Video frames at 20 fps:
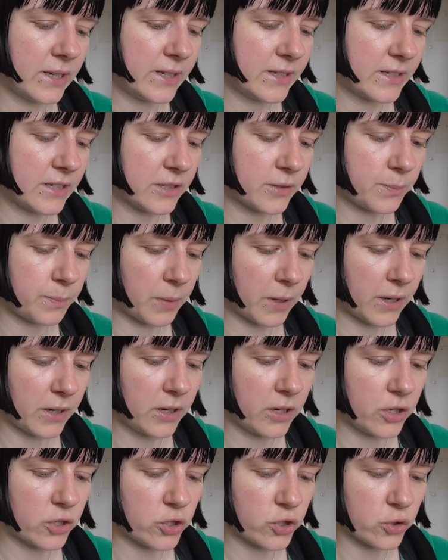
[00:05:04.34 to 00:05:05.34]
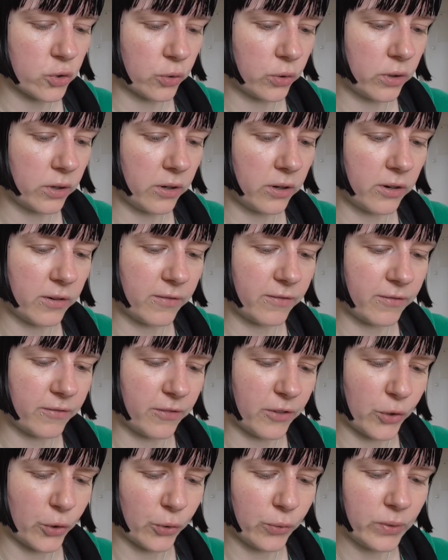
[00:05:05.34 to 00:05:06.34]
is Spun Sugar
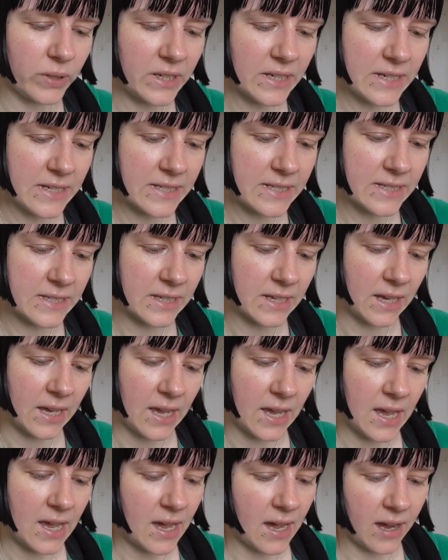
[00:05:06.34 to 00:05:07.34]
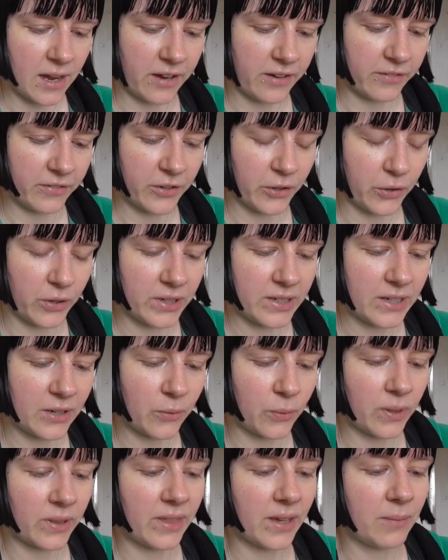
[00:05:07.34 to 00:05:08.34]
Flurries. I have no
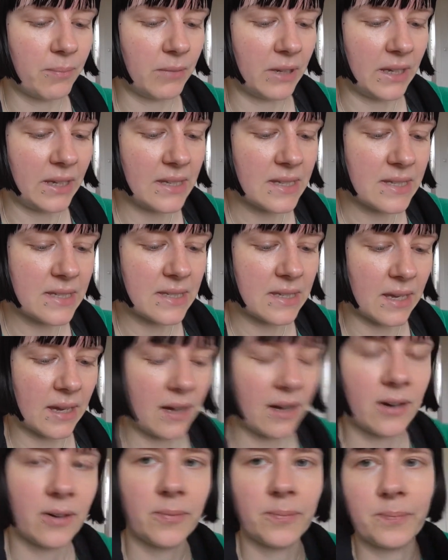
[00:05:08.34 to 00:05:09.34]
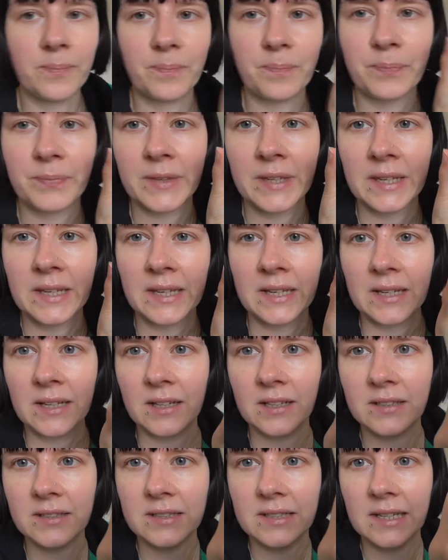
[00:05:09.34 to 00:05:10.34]
idea what that means.
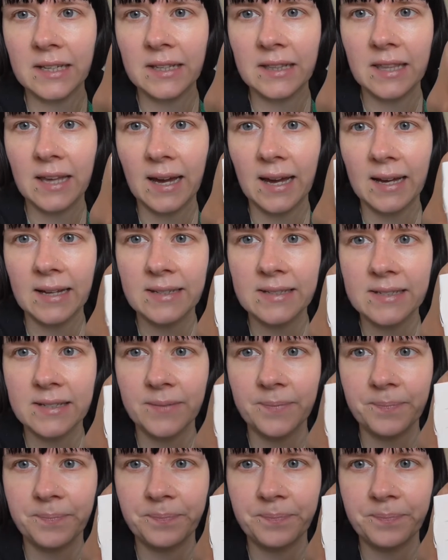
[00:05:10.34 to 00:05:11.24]
Looks like that.